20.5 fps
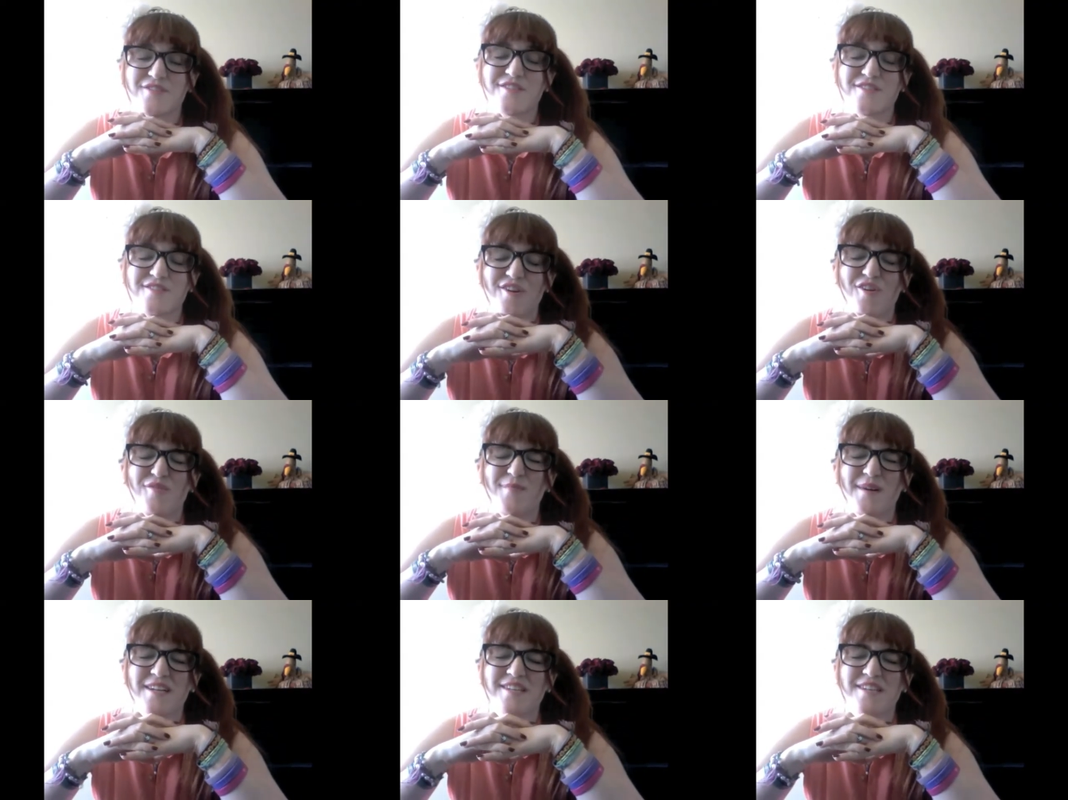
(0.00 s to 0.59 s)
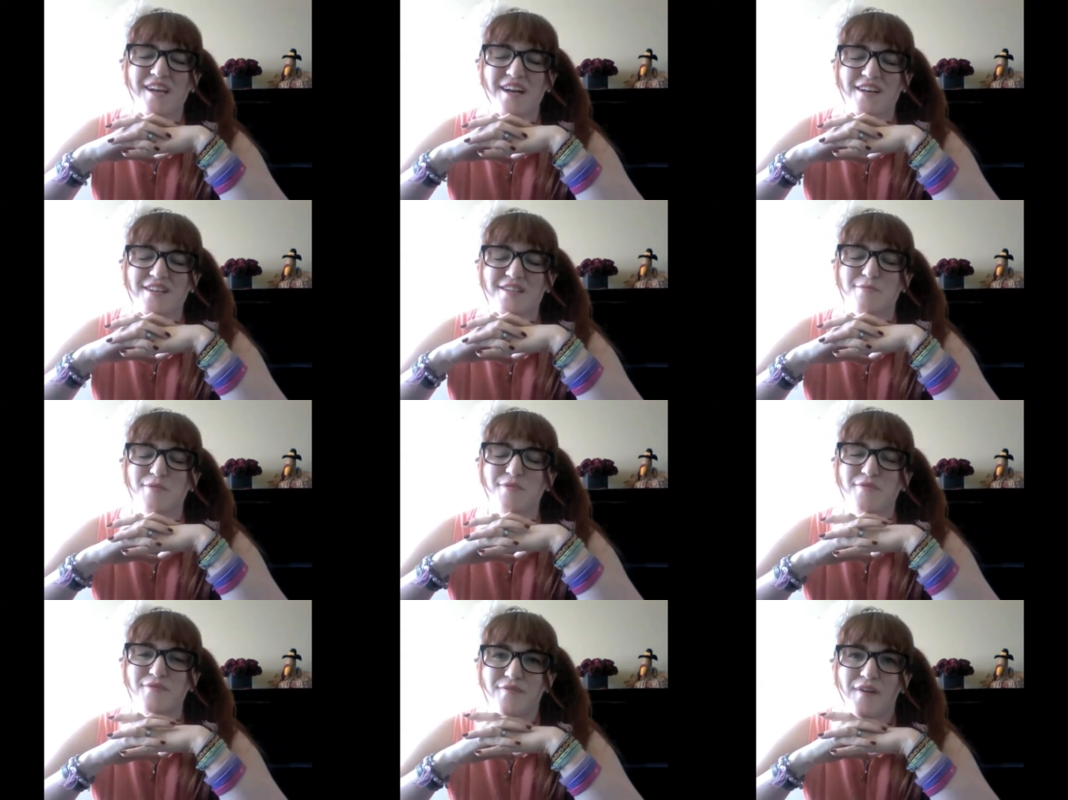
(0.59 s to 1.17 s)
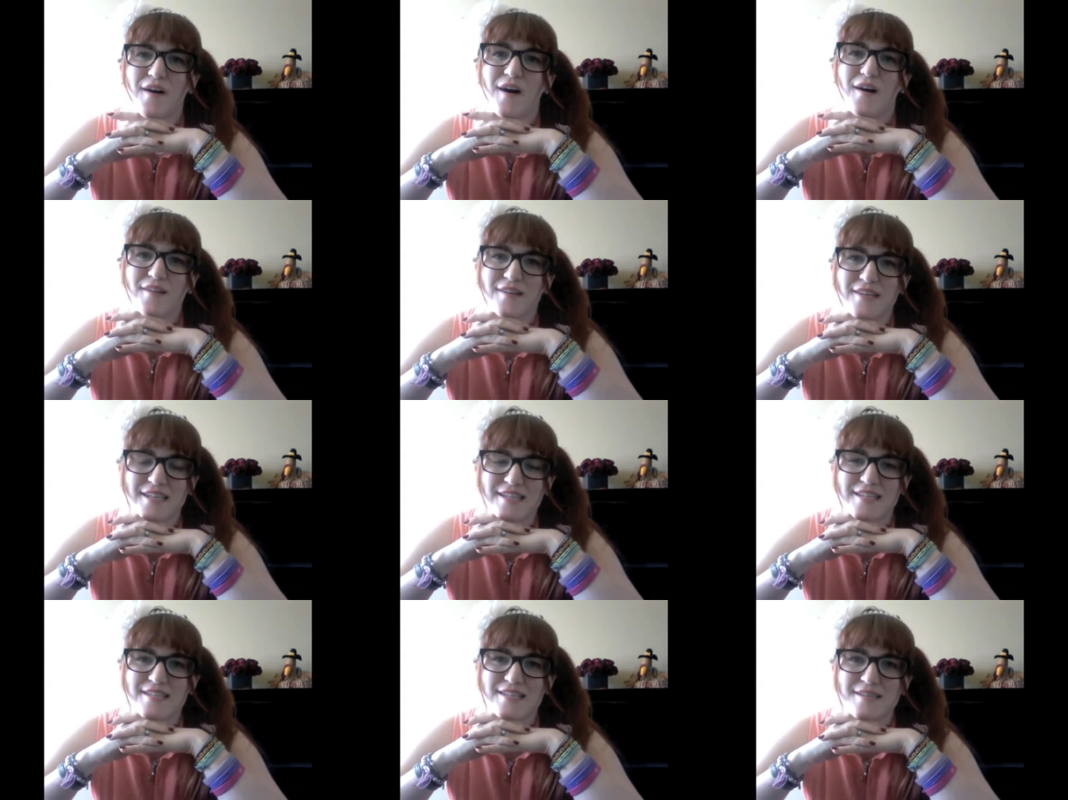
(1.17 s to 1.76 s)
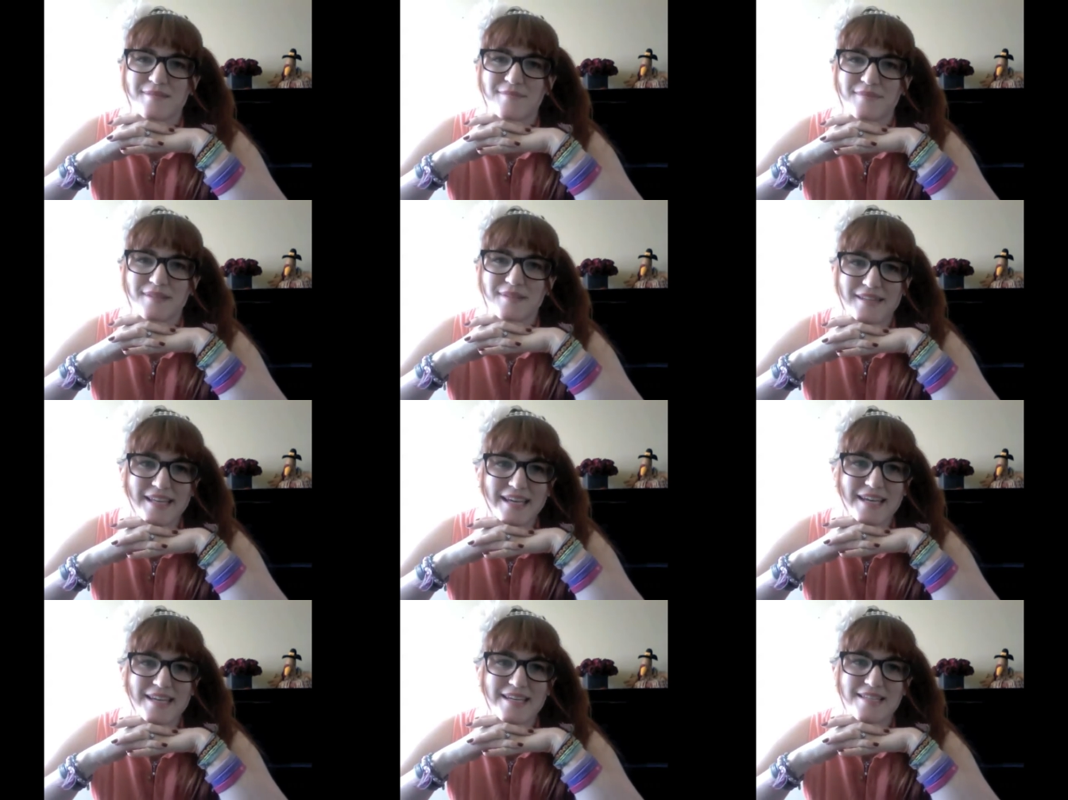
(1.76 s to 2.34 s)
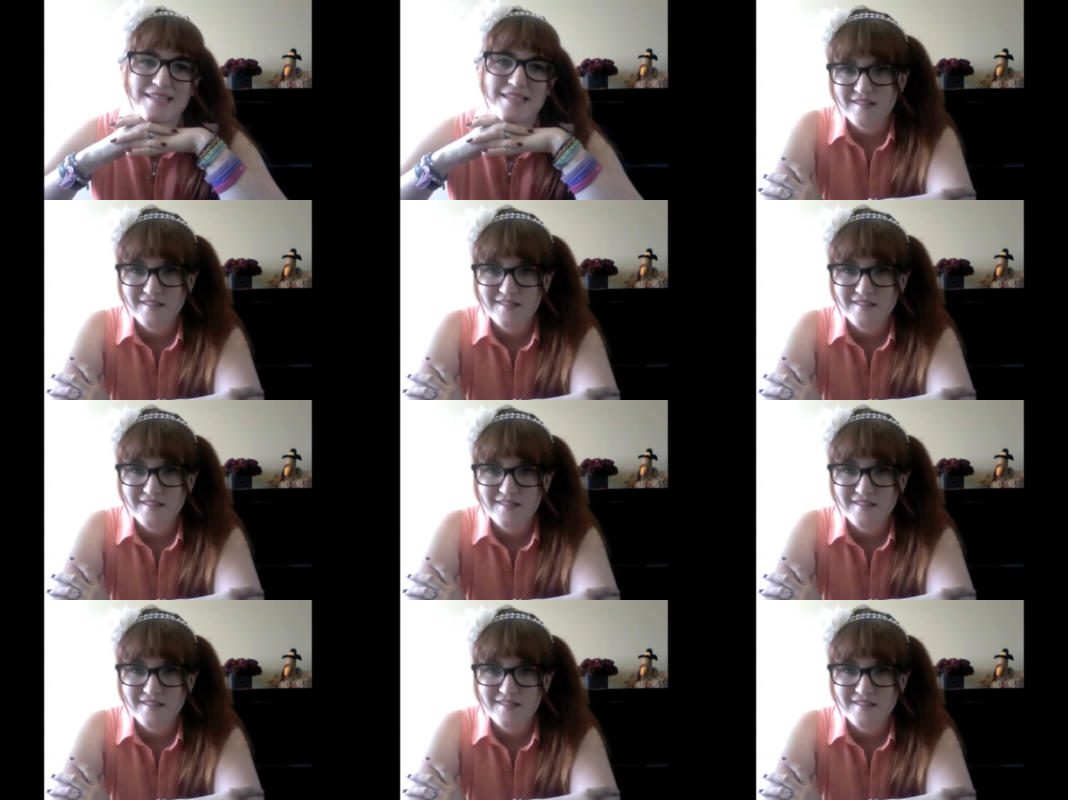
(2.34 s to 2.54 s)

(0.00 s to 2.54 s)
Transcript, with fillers: so much else will fall into place.